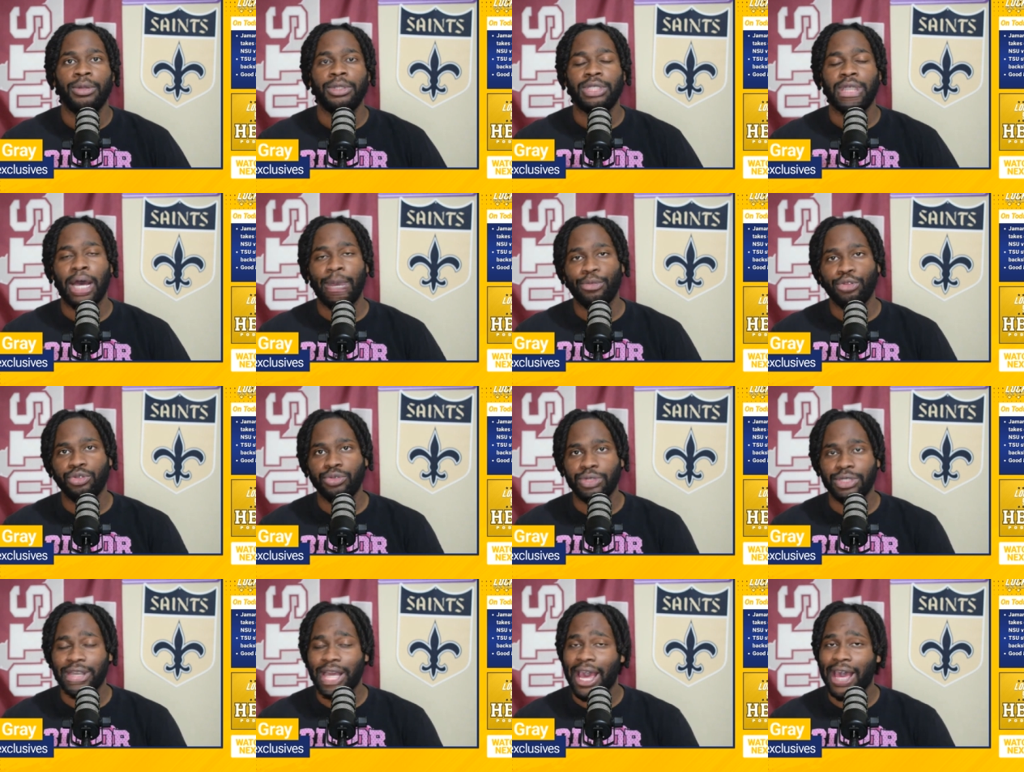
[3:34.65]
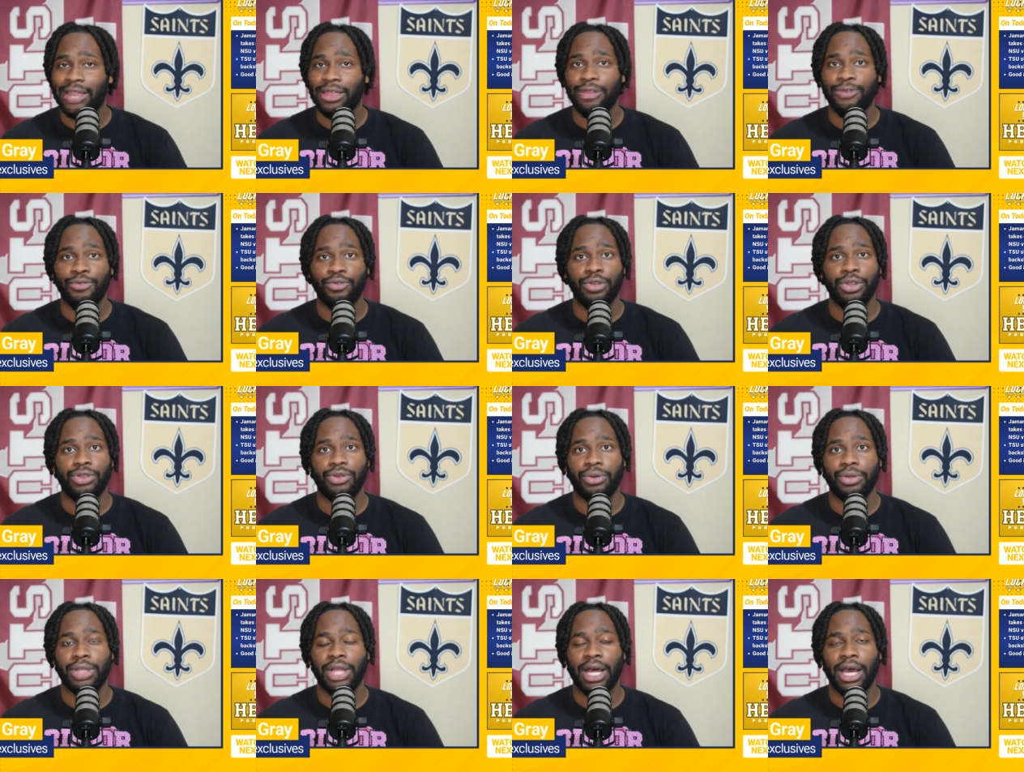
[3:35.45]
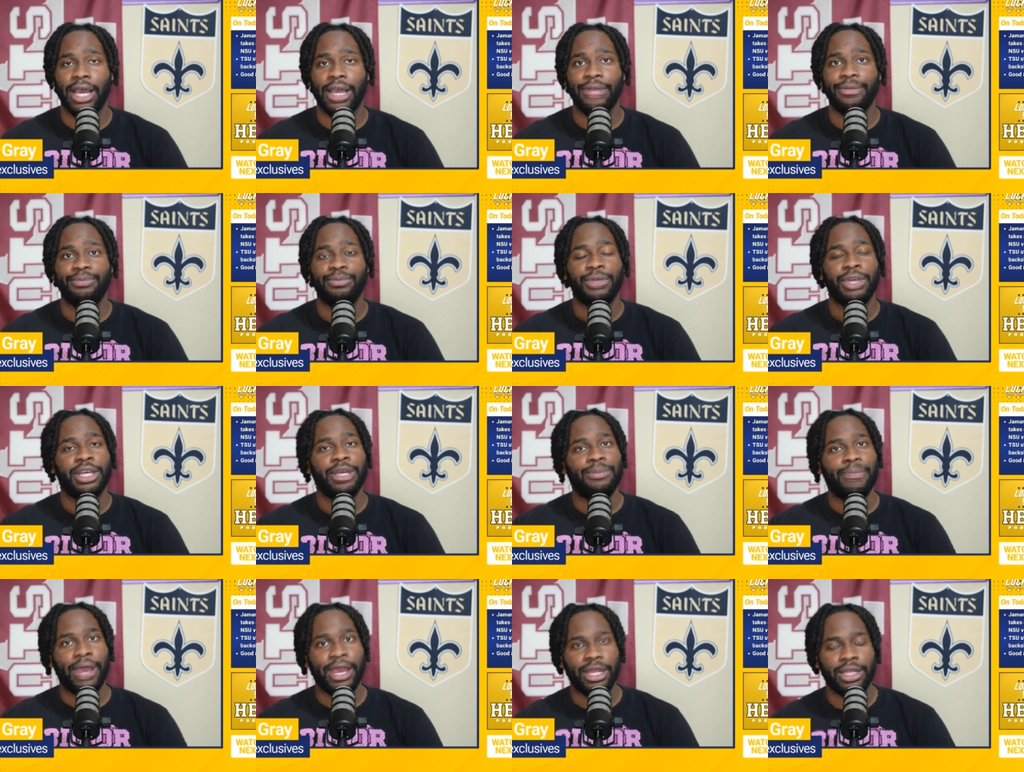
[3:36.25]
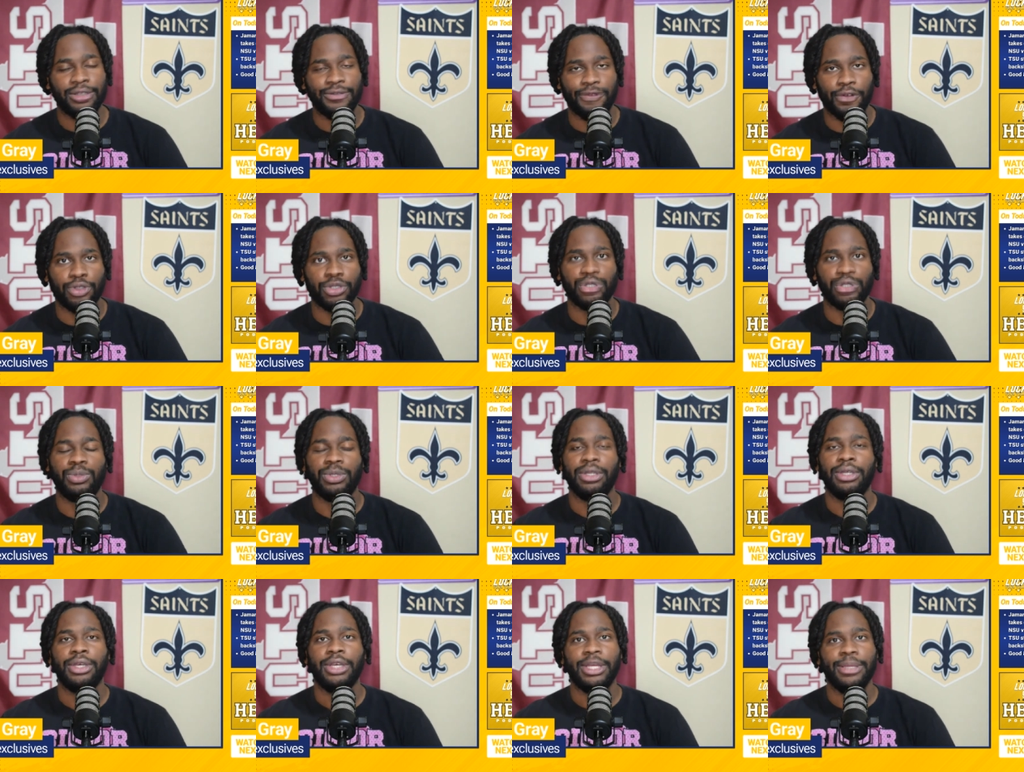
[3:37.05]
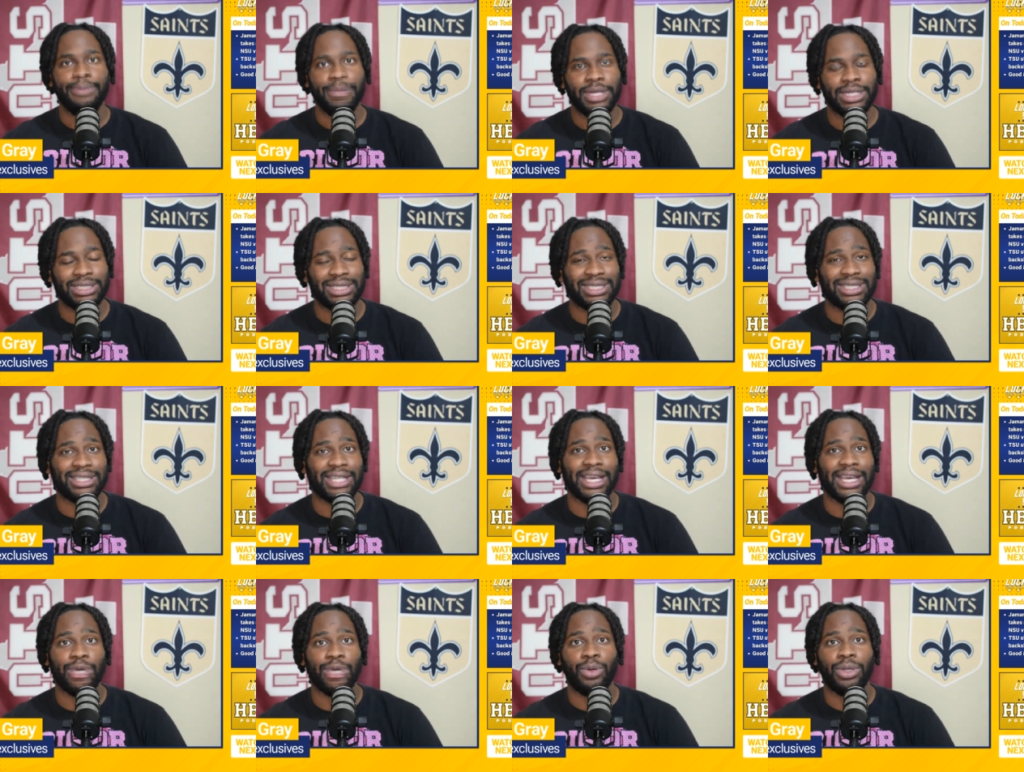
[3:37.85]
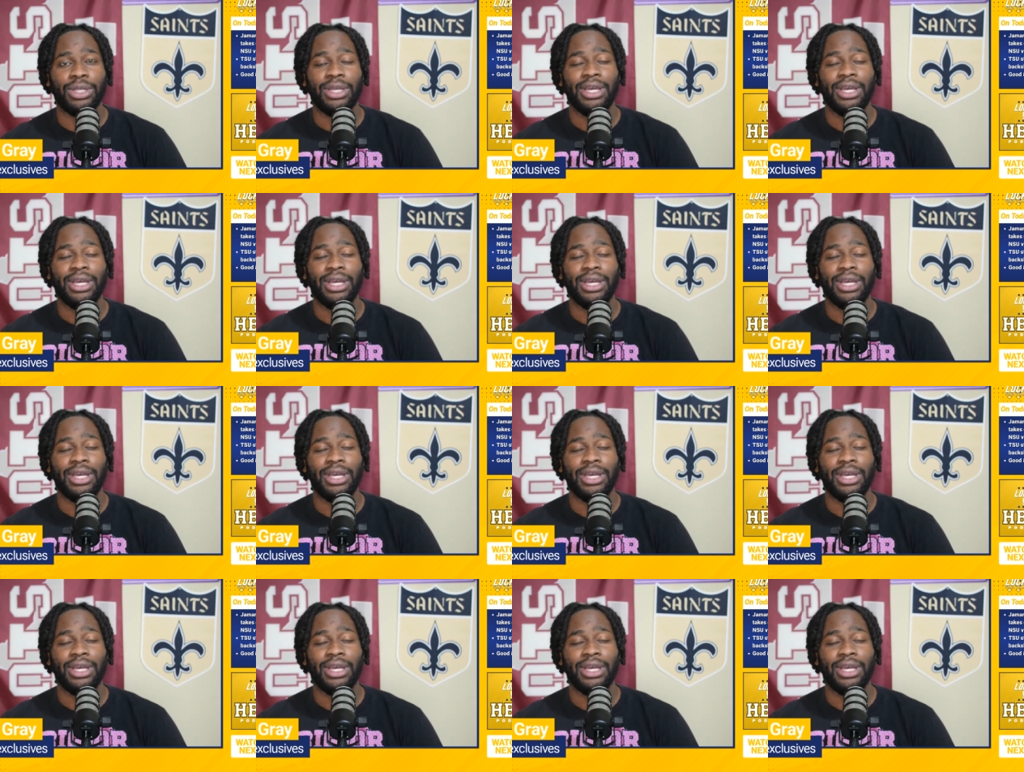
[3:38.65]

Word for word: Thomas was at the free throw line. He made his first one. He missed the second one.